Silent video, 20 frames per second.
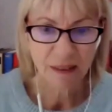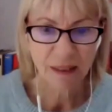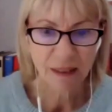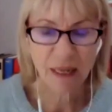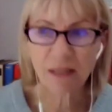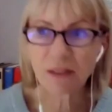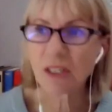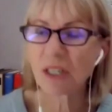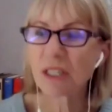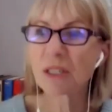
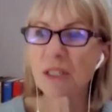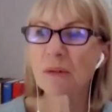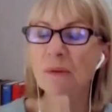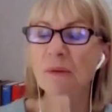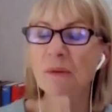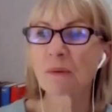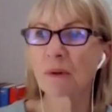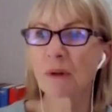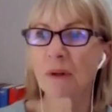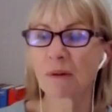I just,
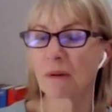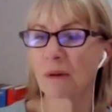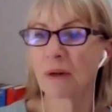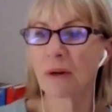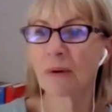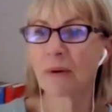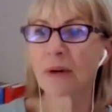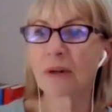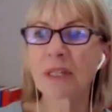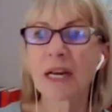uh, you
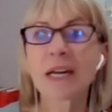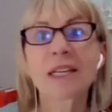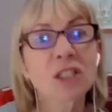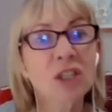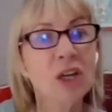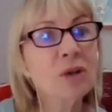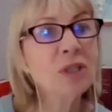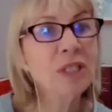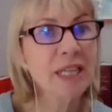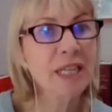know, because mm. I
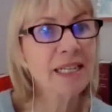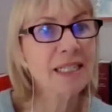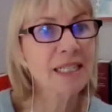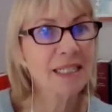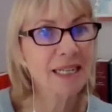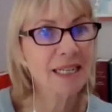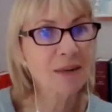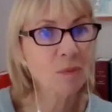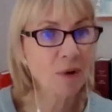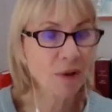
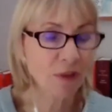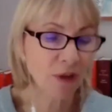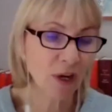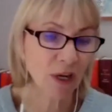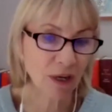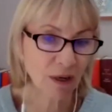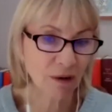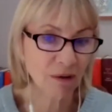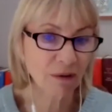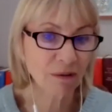associated it with
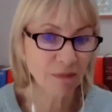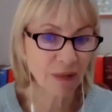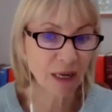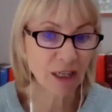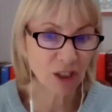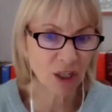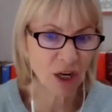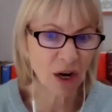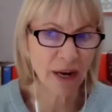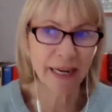her, her
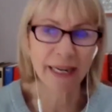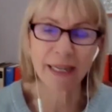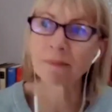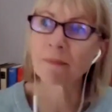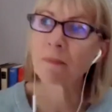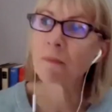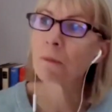dying.